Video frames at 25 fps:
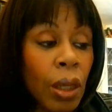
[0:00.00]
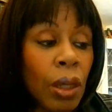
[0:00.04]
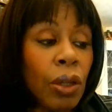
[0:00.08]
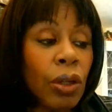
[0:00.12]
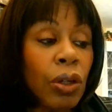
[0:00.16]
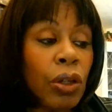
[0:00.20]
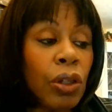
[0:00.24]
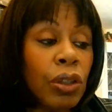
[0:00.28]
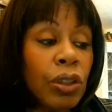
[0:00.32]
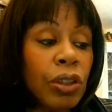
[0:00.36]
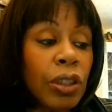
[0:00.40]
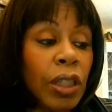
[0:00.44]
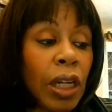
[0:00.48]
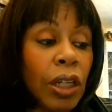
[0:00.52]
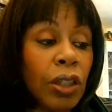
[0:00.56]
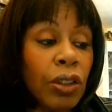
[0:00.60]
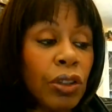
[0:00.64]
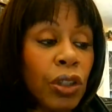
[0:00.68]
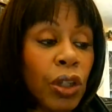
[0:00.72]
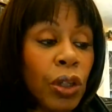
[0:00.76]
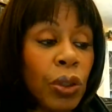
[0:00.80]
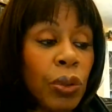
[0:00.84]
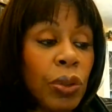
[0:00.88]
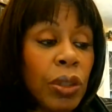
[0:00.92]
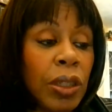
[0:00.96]
conduct
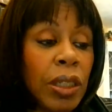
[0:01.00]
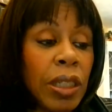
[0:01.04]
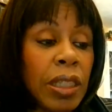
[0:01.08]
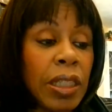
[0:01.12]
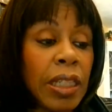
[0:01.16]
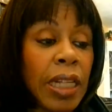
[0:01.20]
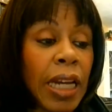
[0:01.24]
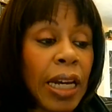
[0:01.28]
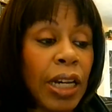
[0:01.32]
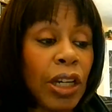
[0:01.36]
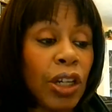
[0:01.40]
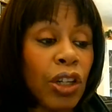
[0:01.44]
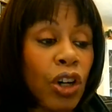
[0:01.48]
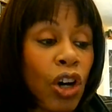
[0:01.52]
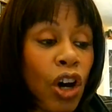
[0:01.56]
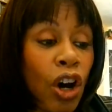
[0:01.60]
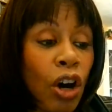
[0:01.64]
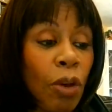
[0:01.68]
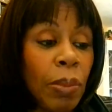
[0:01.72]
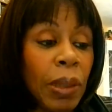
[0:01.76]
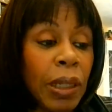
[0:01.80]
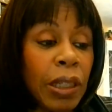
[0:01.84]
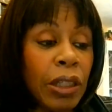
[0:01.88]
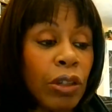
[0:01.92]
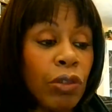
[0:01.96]
notice and
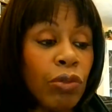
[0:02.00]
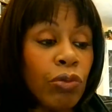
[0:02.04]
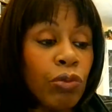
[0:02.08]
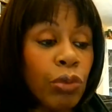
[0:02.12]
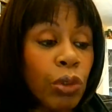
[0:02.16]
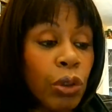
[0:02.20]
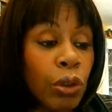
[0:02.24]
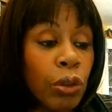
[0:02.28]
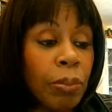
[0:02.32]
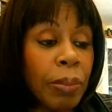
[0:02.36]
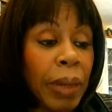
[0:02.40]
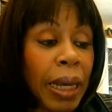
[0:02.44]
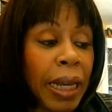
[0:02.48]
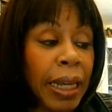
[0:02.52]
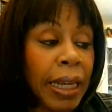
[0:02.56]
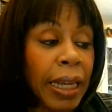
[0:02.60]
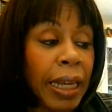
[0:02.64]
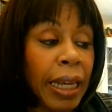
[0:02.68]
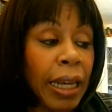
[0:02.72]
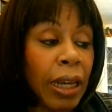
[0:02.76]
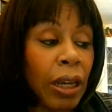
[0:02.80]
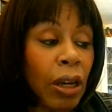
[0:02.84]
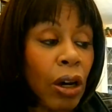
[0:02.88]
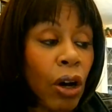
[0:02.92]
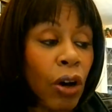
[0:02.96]
comment
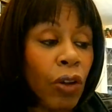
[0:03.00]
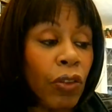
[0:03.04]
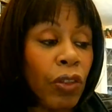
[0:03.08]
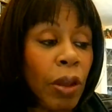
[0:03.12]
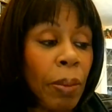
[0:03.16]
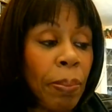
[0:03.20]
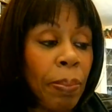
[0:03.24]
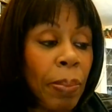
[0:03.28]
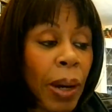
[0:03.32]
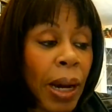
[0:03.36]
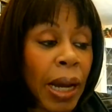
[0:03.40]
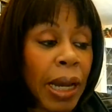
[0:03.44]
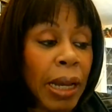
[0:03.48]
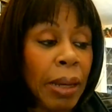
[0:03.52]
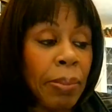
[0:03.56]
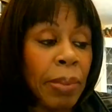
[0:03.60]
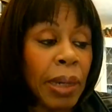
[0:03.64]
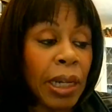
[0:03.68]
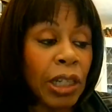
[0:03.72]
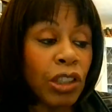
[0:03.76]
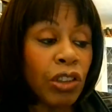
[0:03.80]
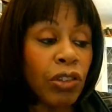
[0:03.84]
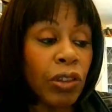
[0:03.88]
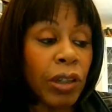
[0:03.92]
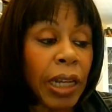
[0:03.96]
rulemaking on the
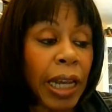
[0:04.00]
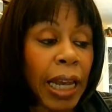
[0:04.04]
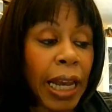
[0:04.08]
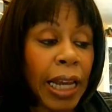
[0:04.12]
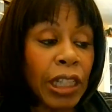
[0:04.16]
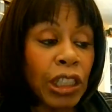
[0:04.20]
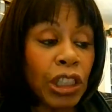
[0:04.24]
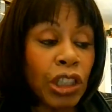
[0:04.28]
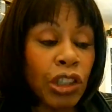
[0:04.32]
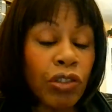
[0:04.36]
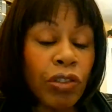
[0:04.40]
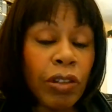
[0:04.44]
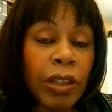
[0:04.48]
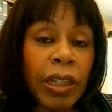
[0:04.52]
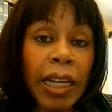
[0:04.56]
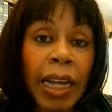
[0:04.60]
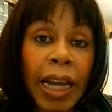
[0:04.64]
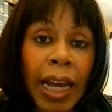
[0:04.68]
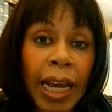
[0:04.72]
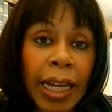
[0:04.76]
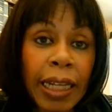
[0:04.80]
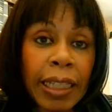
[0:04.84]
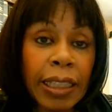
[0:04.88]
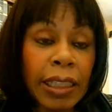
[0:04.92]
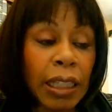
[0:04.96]
biometric entry
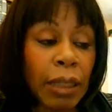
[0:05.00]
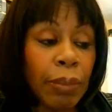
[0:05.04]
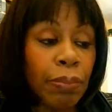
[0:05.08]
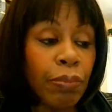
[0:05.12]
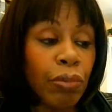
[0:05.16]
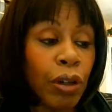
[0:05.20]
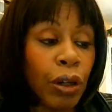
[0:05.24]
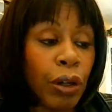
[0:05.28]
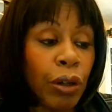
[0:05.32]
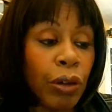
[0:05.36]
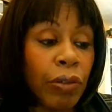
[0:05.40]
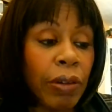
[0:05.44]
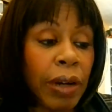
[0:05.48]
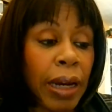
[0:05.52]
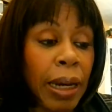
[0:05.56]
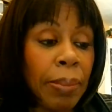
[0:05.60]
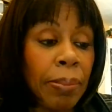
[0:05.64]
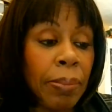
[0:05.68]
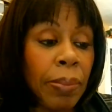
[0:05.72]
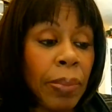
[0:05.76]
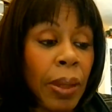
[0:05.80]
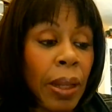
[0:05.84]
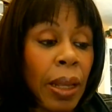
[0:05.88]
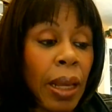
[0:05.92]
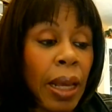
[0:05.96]
exit
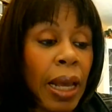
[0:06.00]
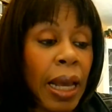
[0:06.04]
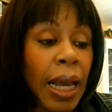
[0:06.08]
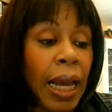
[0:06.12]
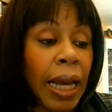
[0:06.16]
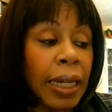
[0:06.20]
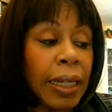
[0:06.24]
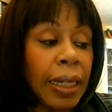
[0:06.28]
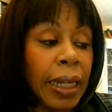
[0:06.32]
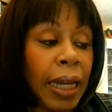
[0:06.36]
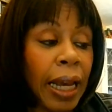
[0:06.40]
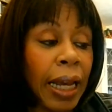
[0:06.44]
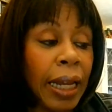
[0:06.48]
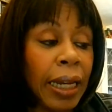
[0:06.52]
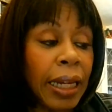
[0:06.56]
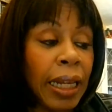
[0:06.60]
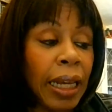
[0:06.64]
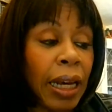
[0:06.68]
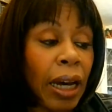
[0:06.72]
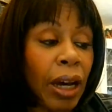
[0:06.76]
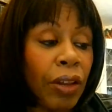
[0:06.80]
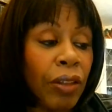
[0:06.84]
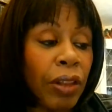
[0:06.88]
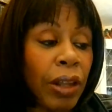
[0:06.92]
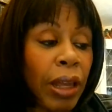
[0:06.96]
program and any
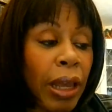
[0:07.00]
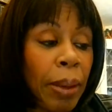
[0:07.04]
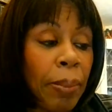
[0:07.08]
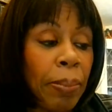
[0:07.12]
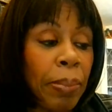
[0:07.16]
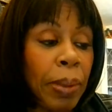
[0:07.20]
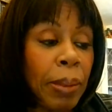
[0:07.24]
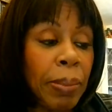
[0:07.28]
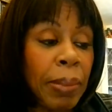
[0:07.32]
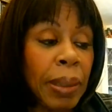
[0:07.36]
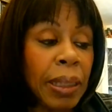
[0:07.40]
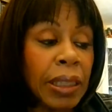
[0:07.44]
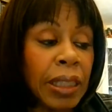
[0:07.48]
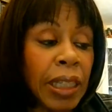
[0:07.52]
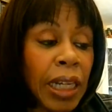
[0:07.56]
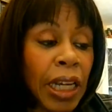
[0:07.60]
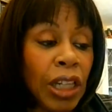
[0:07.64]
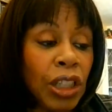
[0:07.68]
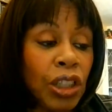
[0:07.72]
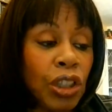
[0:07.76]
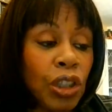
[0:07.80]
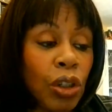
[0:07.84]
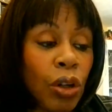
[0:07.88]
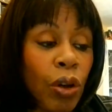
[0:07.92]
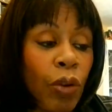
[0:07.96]
other
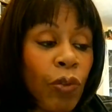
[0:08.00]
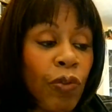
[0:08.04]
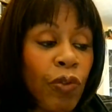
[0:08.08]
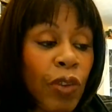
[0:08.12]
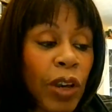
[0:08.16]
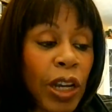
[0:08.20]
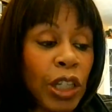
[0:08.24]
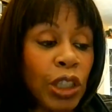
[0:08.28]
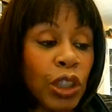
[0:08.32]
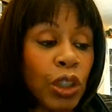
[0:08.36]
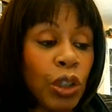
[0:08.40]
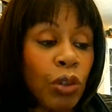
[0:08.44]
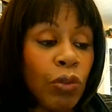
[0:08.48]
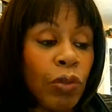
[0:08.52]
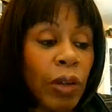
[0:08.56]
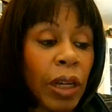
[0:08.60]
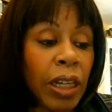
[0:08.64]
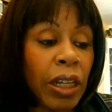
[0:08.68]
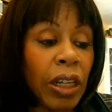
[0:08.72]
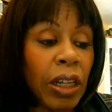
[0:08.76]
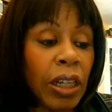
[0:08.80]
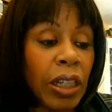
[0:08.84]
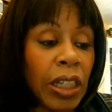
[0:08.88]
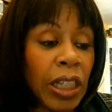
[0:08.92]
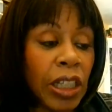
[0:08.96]
implementation of facial
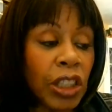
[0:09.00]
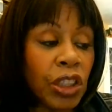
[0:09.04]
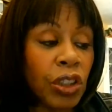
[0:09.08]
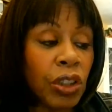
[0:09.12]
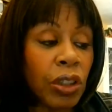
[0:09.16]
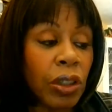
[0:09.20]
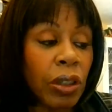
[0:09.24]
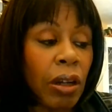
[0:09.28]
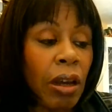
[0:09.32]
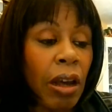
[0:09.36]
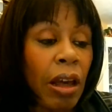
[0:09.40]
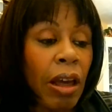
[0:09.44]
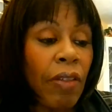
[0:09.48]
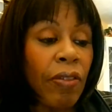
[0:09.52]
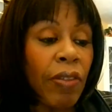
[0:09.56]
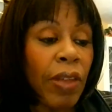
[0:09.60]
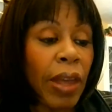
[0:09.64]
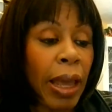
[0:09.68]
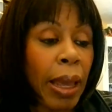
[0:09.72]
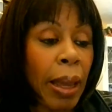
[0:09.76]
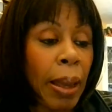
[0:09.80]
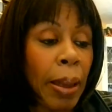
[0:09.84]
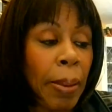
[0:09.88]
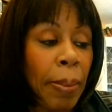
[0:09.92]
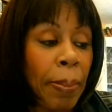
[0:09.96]
recognition that
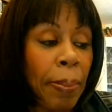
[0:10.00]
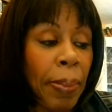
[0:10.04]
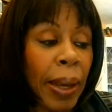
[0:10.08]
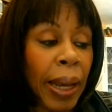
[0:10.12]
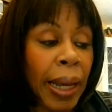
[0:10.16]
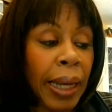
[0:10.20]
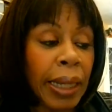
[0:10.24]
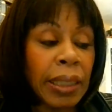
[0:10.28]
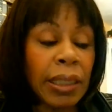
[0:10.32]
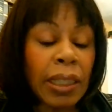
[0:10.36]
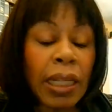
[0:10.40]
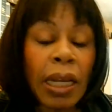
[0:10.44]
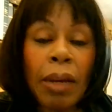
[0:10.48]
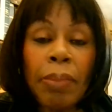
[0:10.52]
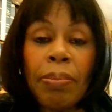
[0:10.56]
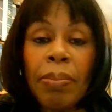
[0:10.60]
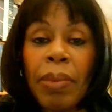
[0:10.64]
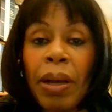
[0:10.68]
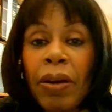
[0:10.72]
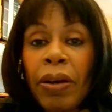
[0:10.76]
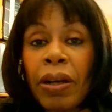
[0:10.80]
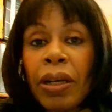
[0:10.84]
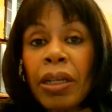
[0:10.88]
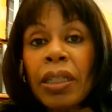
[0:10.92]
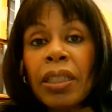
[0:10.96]
impacts
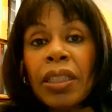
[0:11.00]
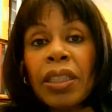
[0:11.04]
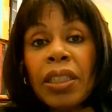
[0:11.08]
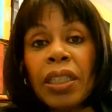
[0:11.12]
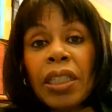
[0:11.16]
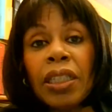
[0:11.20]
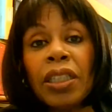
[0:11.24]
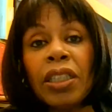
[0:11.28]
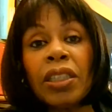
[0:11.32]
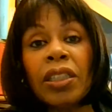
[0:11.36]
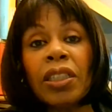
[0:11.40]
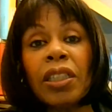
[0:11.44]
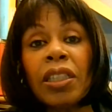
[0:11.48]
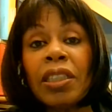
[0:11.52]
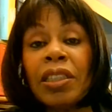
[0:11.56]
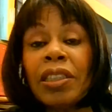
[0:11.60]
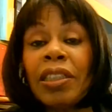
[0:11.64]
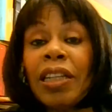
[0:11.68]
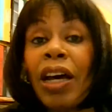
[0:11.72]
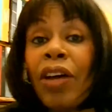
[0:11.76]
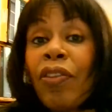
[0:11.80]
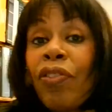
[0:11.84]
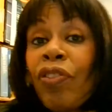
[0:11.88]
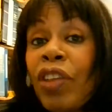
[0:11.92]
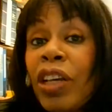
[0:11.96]
American citizens.
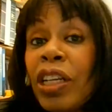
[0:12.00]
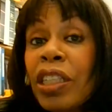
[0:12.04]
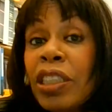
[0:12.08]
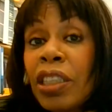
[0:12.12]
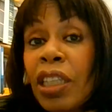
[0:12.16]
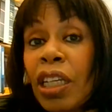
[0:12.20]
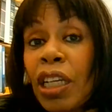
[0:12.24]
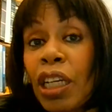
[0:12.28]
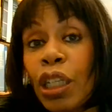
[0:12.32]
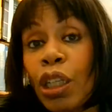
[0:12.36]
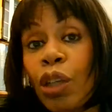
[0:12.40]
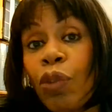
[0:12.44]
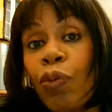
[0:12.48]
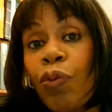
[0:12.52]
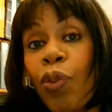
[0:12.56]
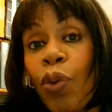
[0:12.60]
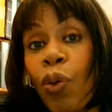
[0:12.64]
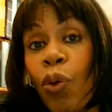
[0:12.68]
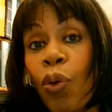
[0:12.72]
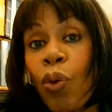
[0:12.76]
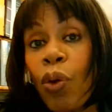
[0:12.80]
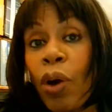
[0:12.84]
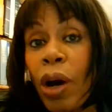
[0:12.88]
Now this is for